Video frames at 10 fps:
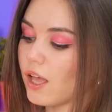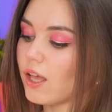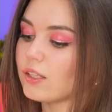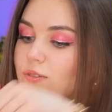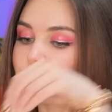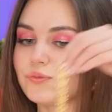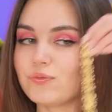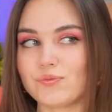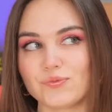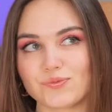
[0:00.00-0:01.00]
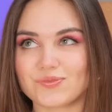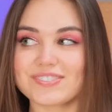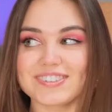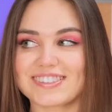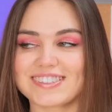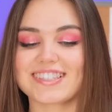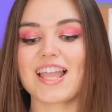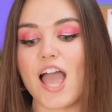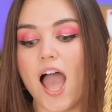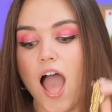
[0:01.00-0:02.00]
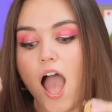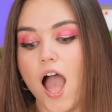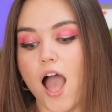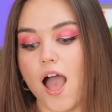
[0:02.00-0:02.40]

These will look great! I'll drizzle these